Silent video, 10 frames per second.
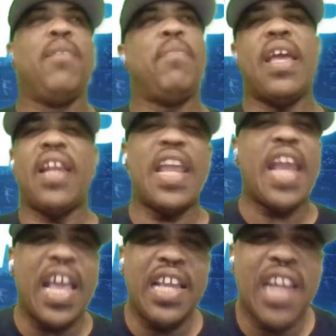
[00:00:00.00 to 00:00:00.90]
Man, that
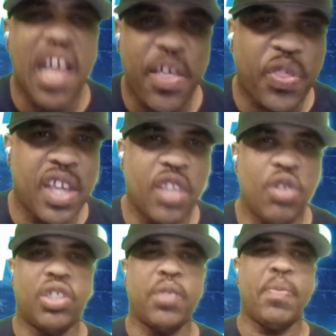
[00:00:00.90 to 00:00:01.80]
ain't nothing.
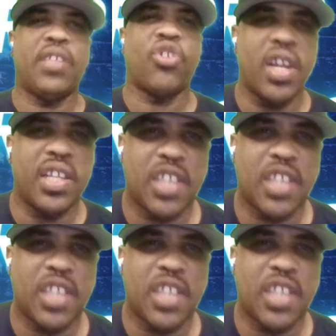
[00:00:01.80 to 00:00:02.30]
You should be trying to